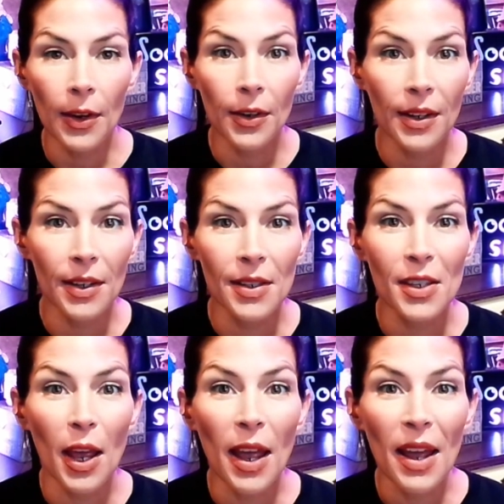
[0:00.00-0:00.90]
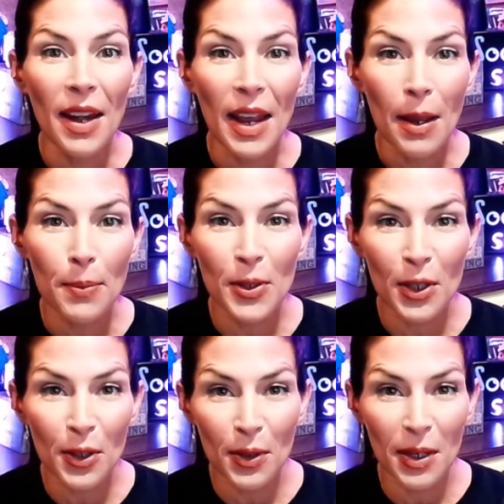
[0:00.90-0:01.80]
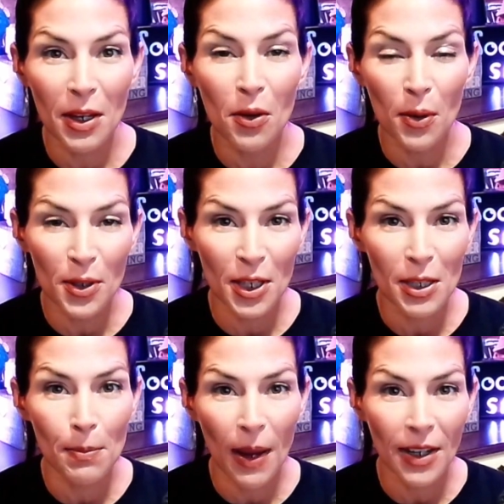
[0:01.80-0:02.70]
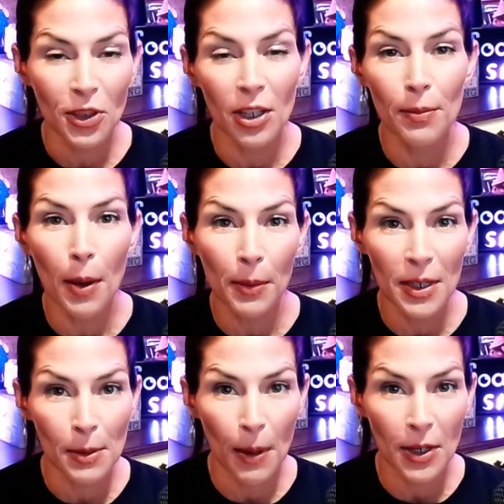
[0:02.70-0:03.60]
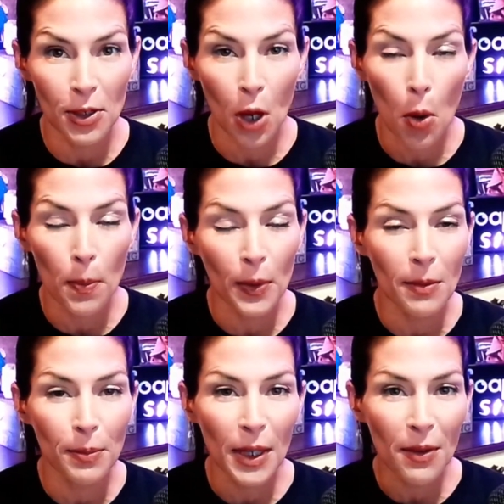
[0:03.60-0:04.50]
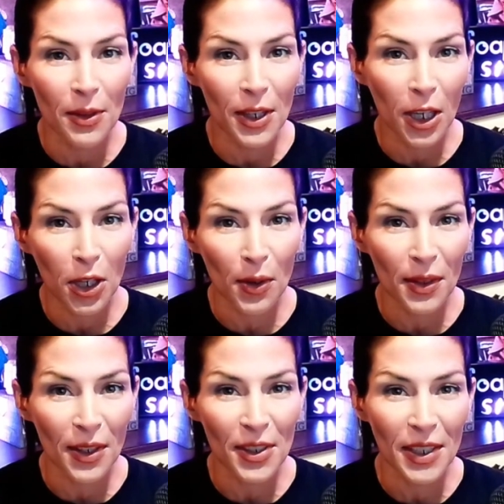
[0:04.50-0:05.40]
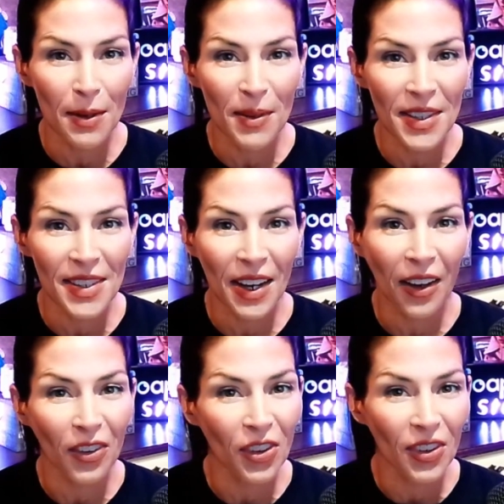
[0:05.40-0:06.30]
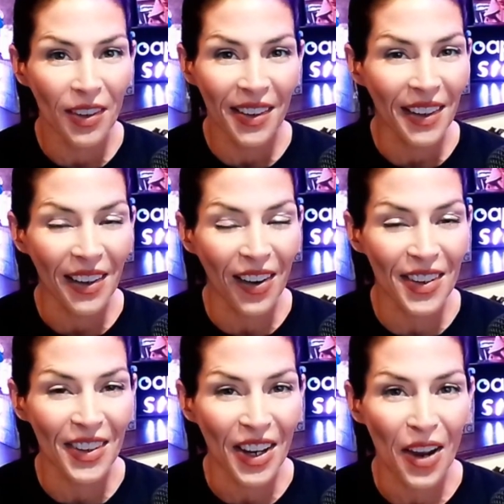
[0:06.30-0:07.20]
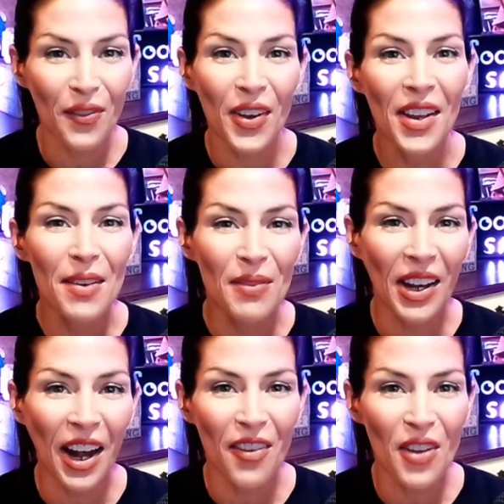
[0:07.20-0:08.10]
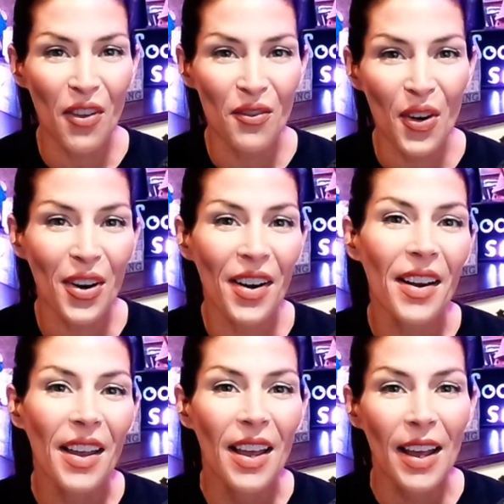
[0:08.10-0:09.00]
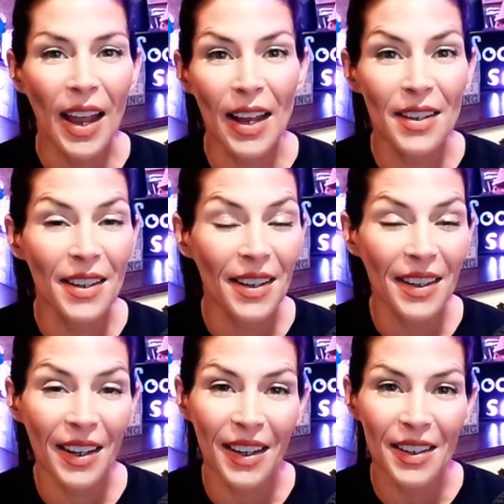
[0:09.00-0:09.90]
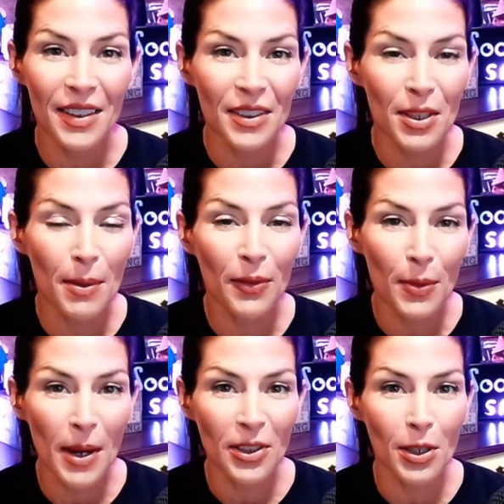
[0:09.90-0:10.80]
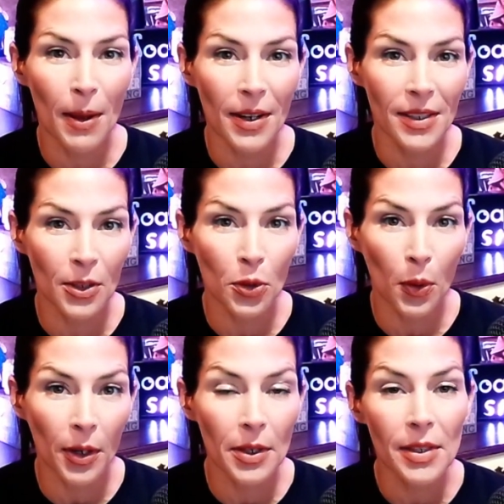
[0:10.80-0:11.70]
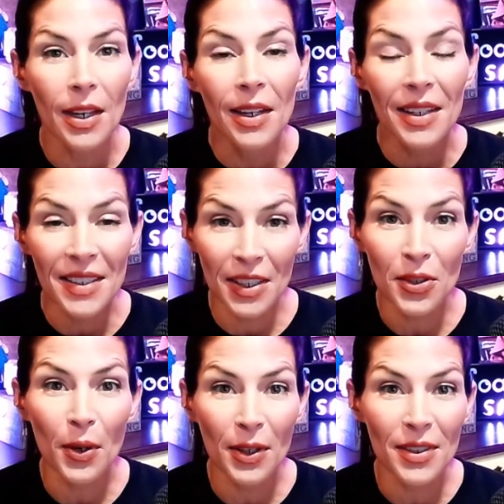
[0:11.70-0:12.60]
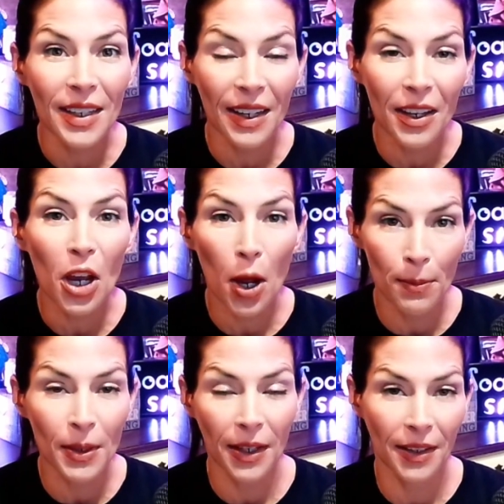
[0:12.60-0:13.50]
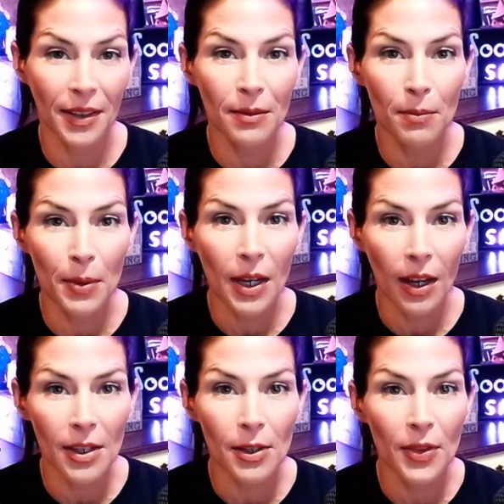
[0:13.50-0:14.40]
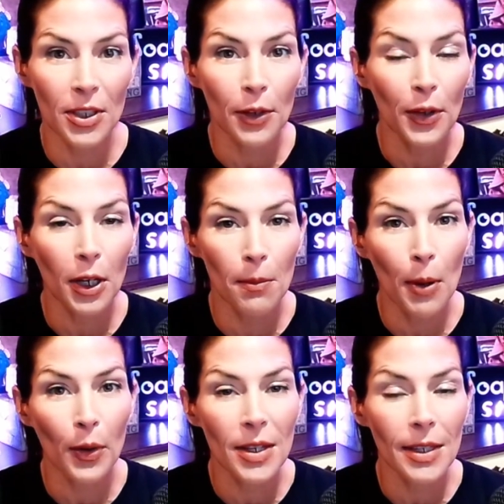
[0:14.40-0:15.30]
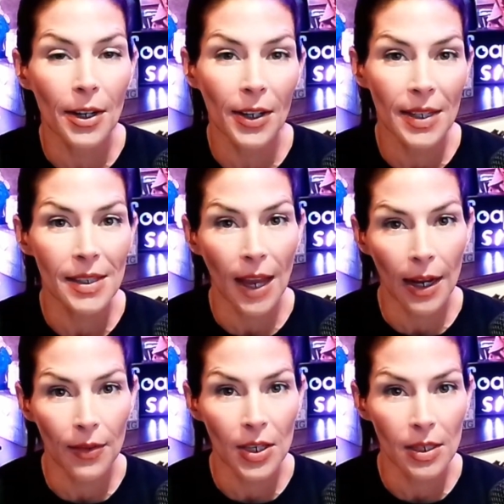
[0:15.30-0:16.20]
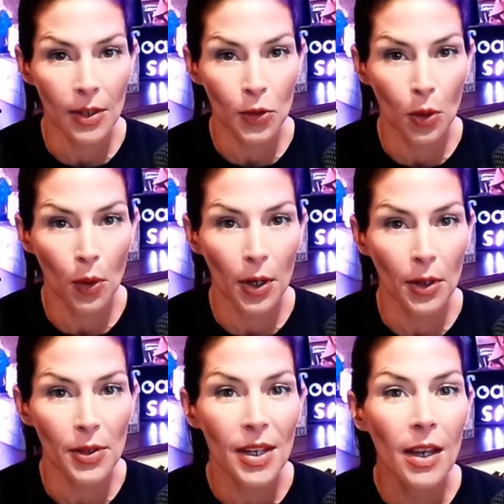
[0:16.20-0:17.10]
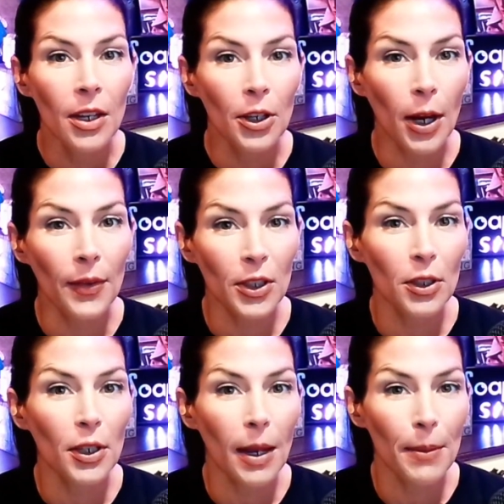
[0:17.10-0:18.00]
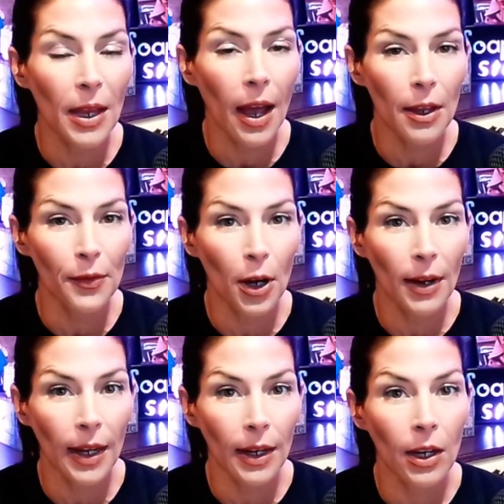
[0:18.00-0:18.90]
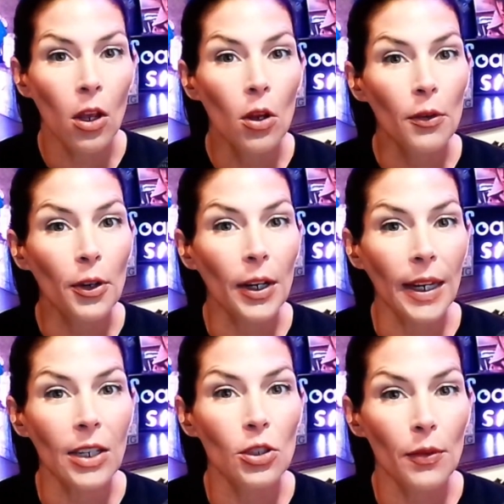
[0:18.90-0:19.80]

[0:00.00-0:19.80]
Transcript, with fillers: there it is an absolutely gorgeous batch of pumpkin spice soap, complete with the cute little cinnamon sticks on top, made out of melt and pour. And uh, yeah, some information about essential oils. Essential oils can get complicated because of the different components that are inside of the essential oils. You're having to look up the IFR rating for each of